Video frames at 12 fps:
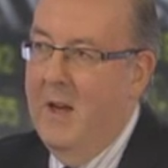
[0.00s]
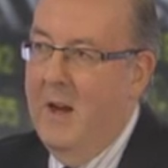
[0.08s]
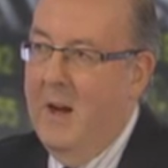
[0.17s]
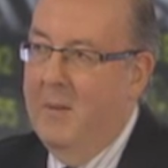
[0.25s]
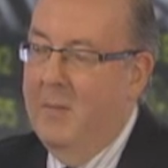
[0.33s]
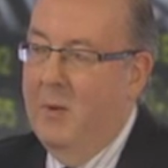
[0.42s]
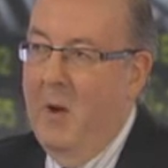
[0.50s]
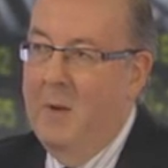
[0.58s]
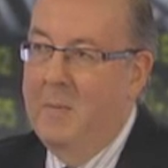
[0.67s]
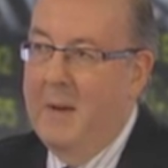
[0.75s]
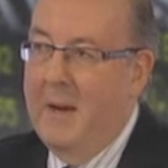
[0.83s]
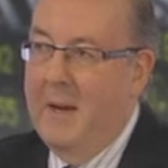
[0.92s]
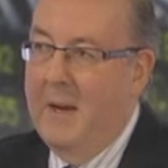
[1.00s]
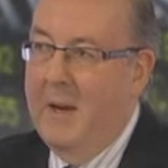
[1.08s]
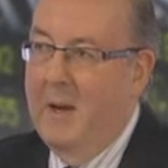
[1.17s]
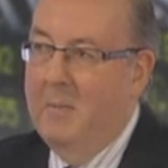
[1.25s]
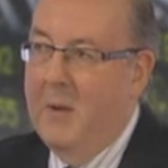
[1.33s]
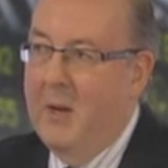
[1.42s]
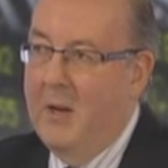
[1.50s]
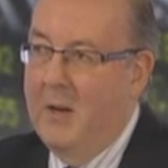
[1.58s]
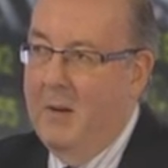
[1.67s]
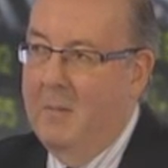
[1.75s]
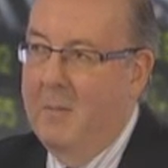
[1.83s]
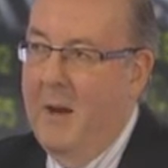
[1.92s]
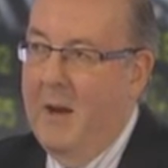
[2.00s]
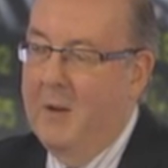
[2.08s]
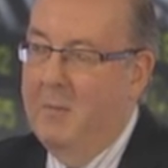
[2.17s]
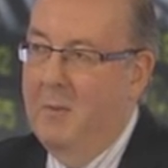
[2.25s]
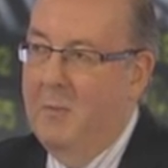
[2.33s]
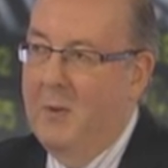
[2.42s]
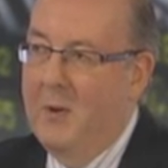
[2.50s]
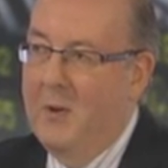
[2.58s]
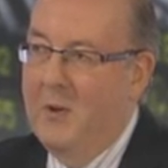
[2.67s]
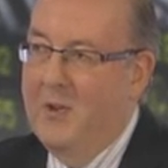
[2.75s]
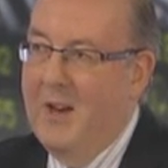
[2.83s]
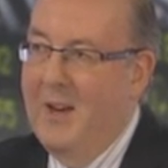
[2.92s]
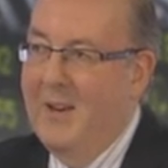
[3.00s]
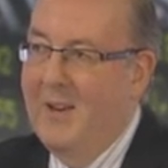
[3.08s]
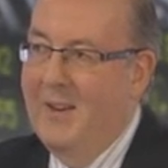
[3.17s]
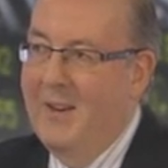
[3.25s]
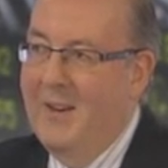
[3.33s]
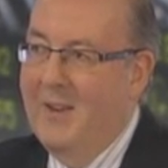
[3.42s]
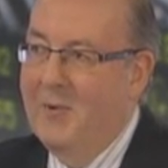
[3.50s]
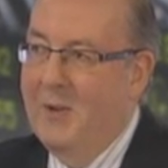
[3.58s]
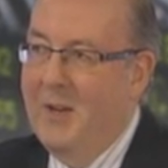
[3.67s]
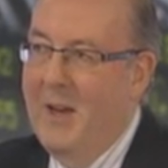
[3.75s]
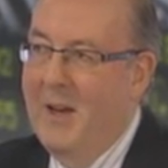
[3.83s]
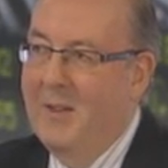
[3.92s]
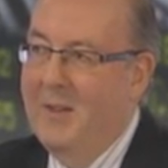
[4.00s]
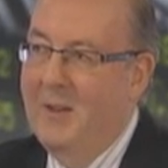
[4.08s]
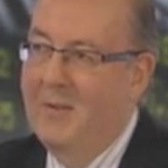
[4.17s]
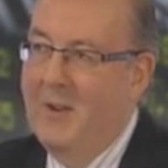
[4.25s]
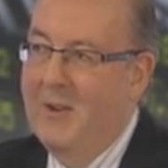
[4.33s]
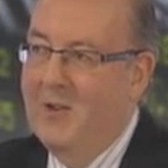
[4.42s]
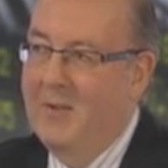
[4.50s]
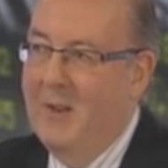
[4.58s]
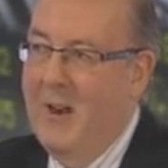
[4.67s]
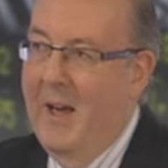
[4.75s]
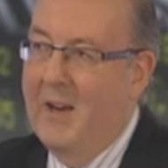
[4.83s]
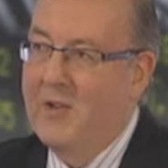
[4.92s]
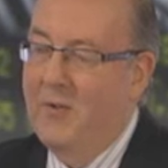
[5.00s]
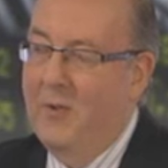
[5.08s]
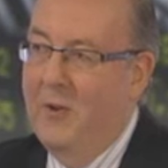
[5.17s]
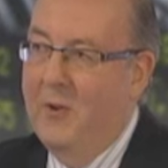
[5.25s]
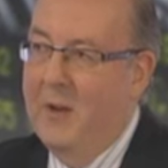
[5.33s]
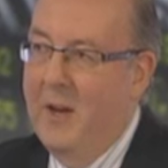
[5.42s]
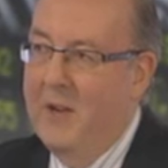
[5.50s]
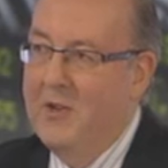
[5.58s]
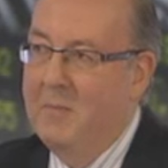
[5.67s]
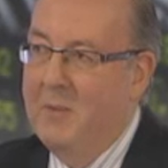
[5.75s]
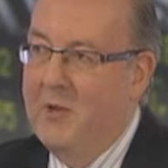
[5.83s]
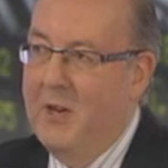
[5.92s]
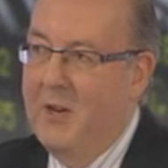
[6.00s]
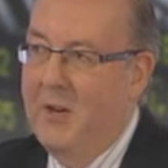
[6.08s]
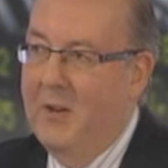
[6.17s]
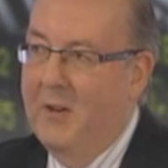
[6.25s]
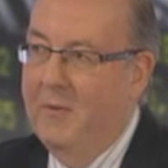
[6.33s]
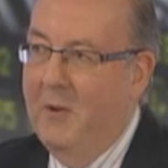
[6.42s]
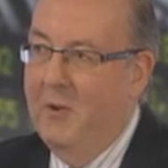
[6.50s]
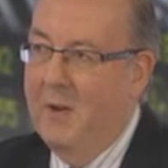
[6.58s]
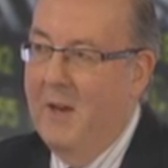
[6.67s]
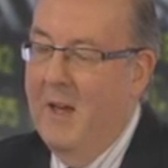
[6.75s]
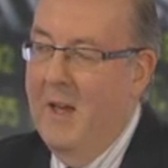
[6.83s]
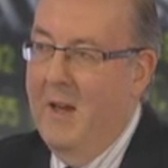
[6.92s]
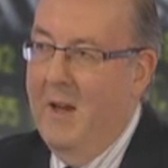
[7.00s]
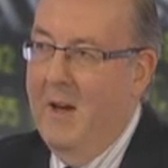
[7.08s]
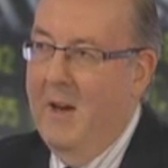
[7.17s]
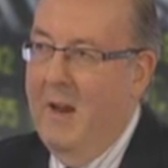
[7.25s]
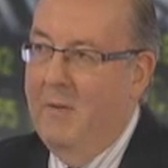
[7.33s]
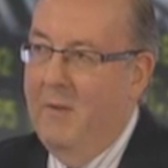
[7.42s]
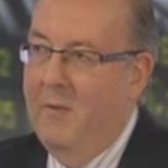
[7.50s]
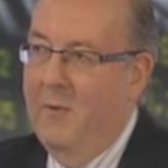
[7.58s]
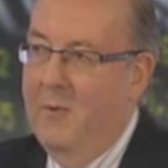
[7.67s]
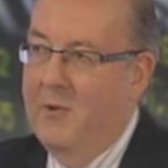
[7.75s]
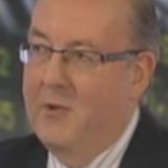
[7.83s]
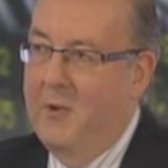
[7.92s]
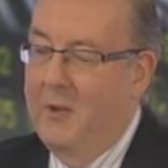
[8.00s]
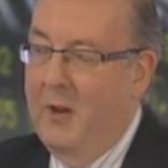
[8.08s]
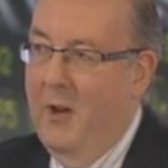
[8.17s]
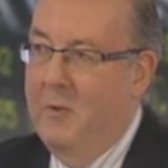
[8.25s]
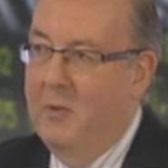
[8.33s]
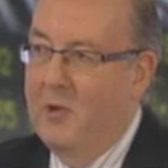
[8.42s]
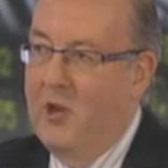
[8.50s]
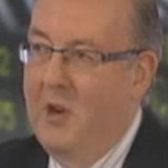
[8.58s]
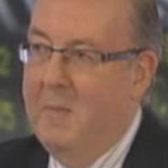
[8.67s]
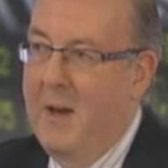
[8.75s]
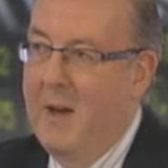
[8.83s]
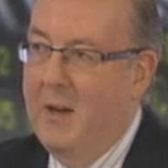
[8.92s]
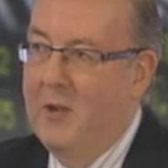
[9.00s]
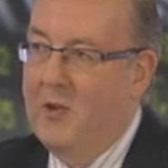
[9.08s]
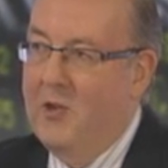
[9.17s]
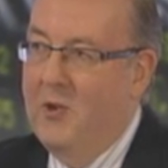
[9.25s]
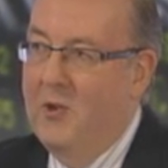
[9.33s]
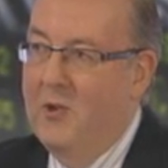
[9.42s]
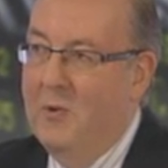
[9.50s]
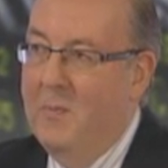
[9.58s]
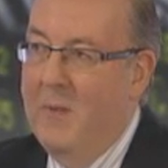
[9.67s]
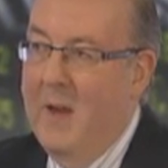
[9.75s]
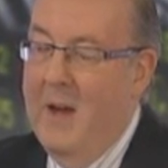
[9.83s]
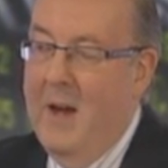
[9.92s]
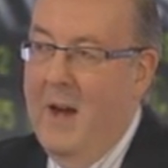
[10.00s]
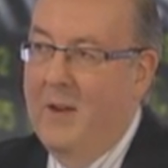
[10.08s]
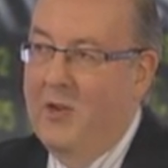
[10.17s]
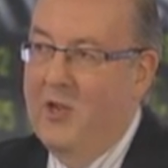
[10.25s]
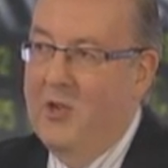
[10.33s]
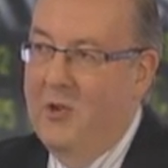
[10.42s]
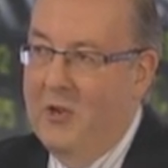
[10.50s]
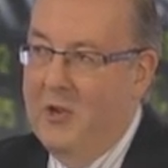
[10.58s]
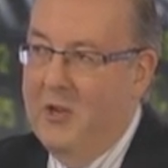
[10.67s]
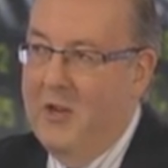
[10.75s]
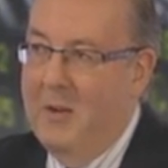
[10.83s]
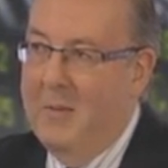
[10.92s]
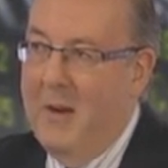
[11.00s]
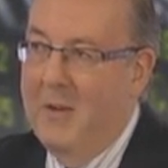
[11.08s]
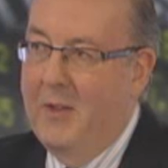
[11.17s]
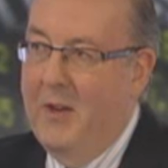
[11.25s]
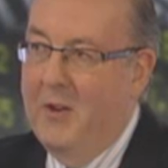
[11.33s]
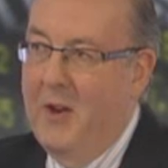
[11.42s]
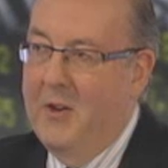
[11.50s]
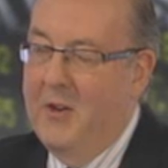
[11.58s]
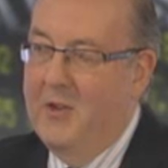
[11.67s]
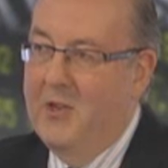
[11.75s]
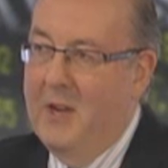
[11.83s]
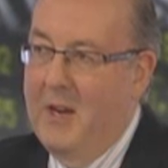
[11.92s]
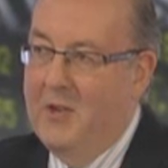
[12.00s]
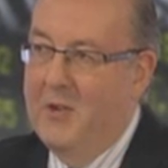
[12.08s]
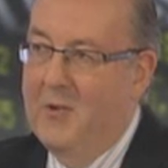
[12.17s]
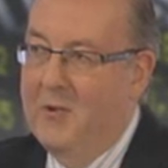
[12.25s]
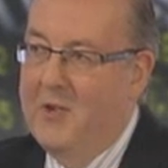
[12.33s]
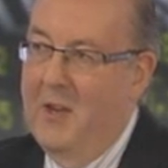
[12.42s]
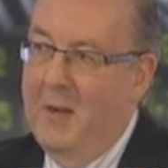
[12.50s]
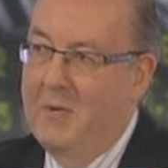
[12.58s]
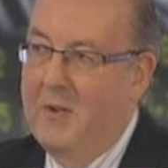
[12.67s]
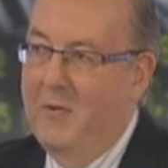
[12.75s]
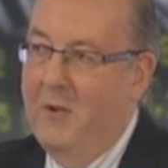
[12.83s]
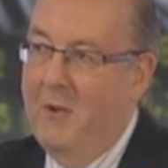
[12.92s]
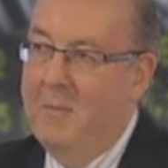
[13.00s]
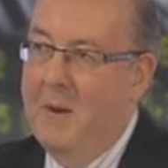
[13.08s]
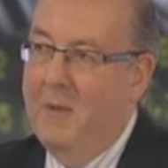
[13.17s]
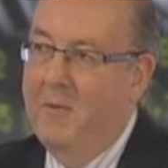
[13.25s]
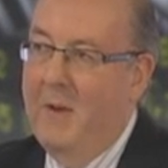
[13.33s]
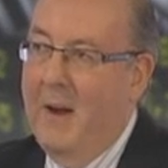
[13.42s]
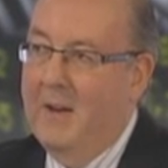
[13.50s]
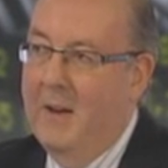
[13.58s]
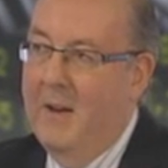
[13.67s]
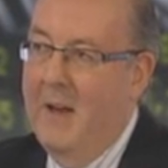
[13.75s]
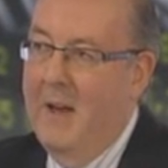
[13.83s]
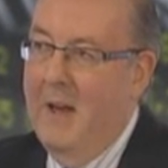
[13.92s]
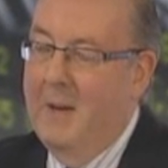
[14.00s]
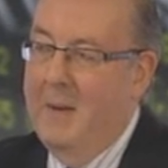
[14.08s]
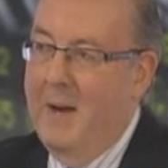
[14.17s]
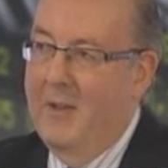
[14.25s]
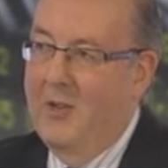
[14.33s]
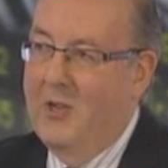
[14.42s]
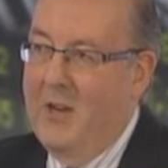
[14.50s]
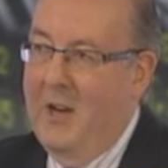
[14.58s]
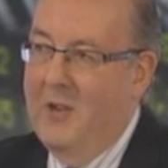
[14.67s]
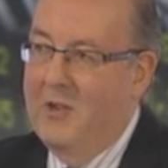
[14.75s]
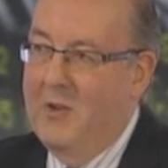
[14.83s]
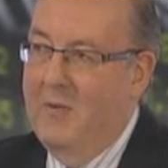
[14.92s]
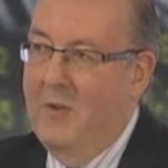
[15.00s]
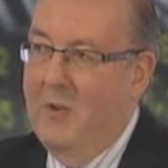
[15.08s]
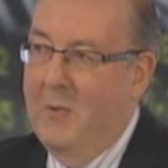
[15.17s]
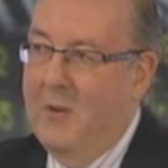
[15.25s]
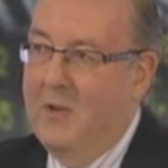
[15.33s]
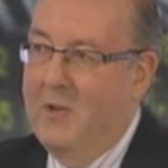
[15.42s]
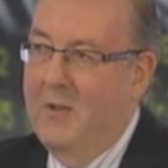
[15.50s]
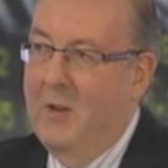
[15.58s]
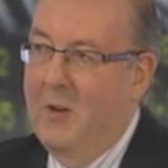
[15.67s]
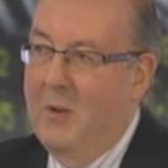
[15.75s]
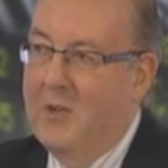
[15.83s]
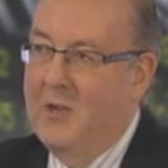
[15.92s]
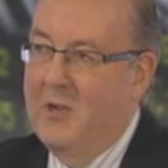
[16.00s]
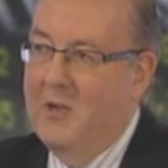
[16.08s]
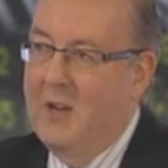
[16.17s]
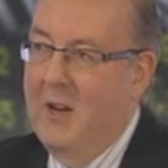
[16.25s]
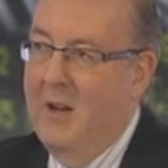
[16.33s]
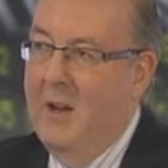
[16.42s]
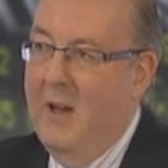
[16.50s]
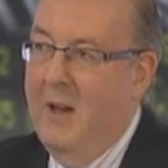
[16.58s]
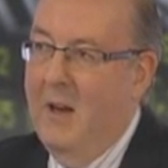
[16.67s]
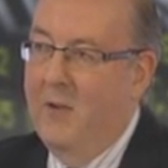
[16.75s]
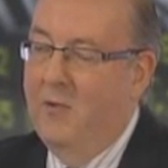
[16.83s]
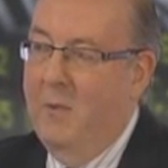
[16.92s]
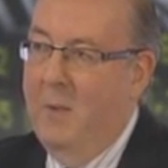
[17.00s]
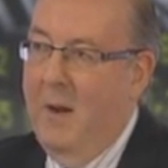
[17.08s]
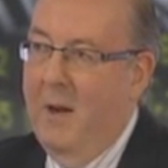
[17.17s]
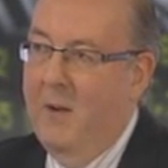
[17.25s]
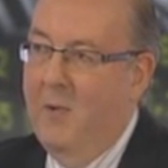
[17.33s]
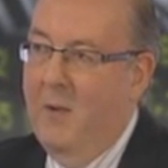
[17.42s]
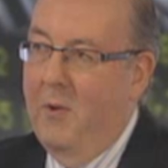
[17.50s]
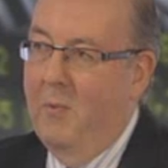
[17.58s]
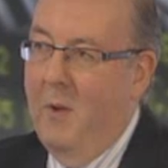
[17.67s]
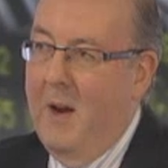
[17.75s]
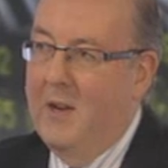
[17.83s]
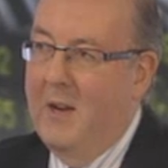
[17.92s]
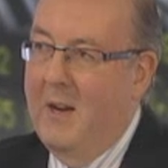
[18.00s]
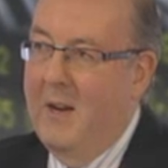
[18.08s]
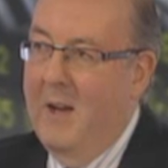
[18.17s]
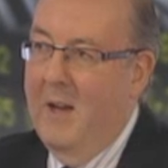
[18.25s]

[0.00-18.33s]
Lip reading: There won't be any immediate impact, but when you take into account the events of the last few days, in particular the very heavy falls on global share markets due to uncertainty about the United States, and also there was a very big factor about the status of the US's AAA credit rating.